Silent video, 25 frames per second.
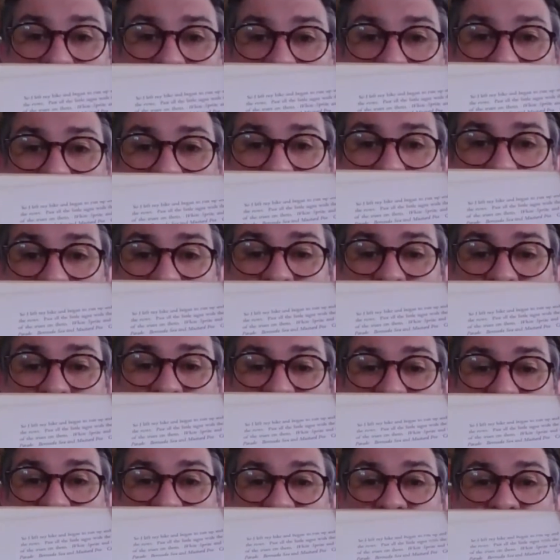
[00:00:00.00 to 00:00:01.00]
There used to
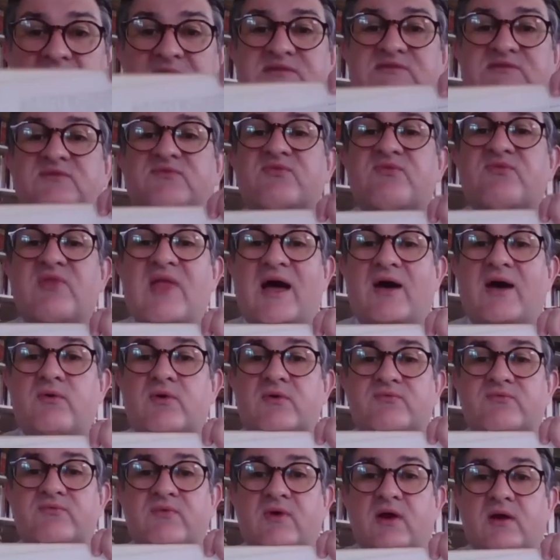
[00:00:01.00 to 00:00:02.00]
be lots of flower
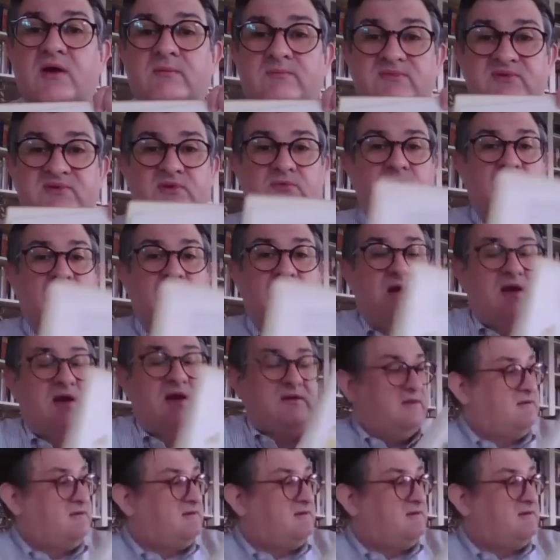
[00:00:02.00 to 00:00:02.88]
farms in Rockland.